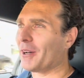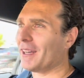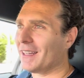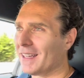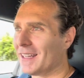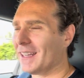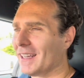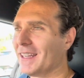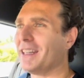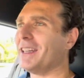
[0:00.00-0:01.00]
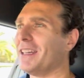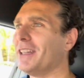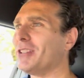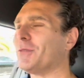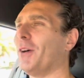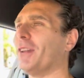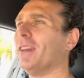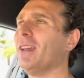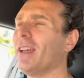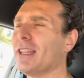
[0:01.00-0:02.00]
It is
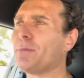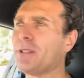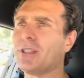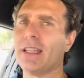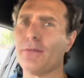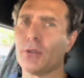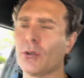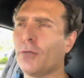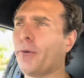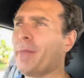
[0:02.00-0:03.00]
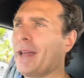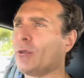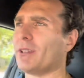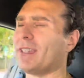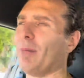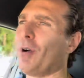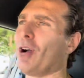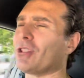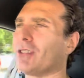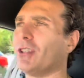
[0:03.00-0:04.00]
fun, especially if you go for manual gearbox.